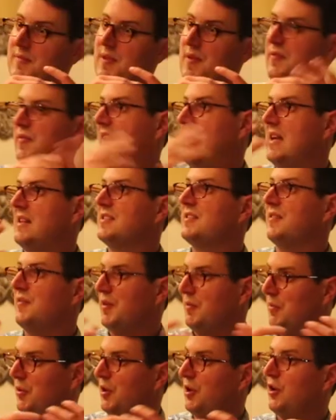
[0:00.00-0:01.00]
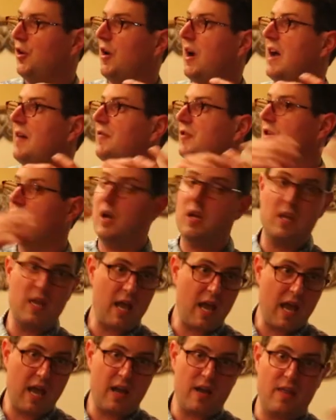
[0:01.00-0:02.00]
fans of the book or that
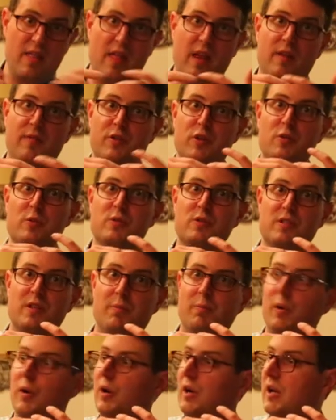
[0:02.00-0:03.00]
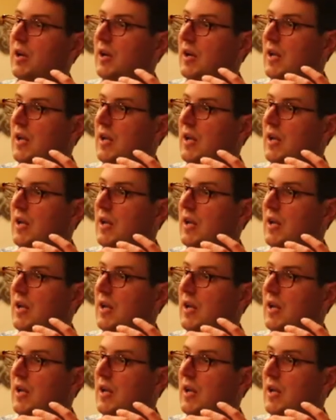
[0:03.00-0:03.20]
have used the book.